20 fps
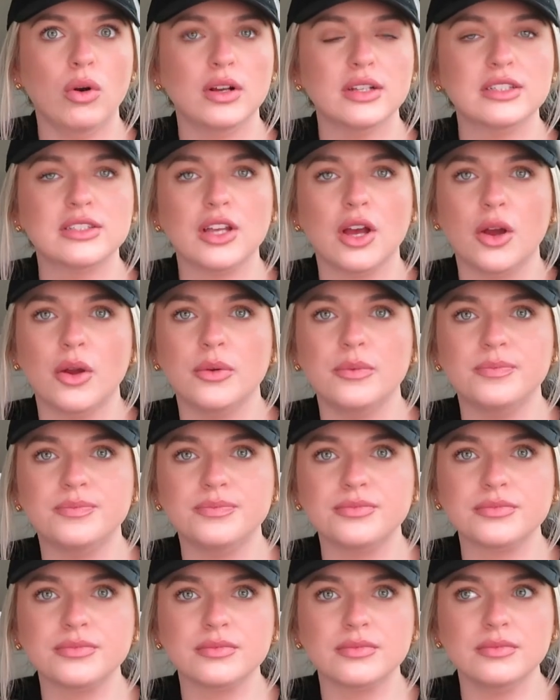So
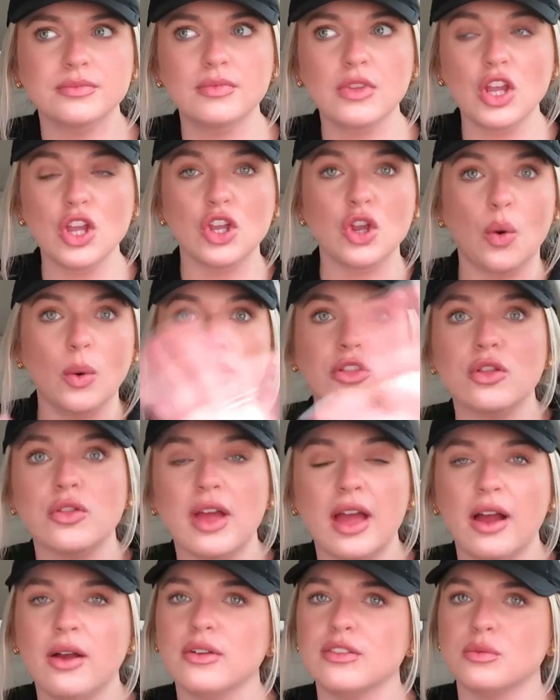going through
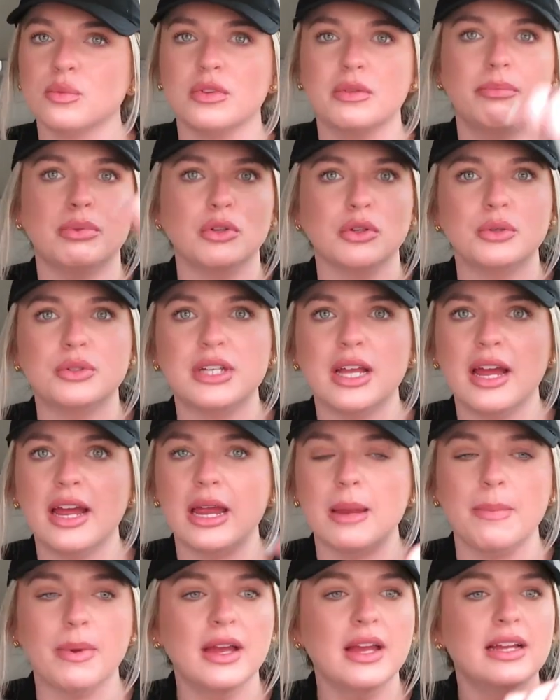the house with blue
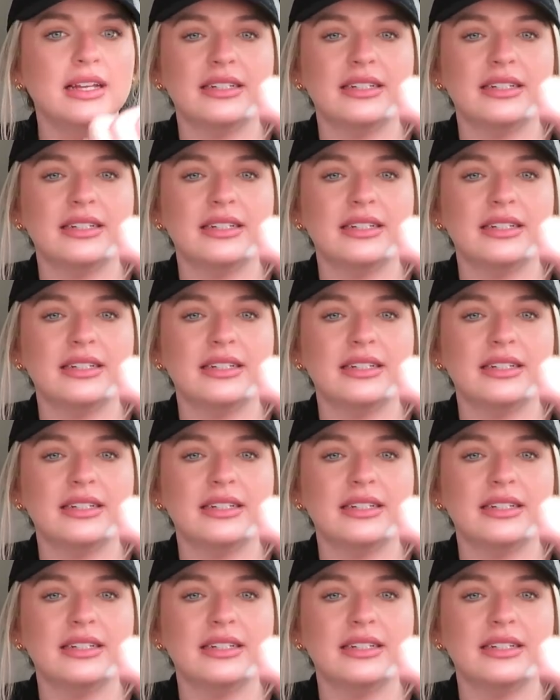tape,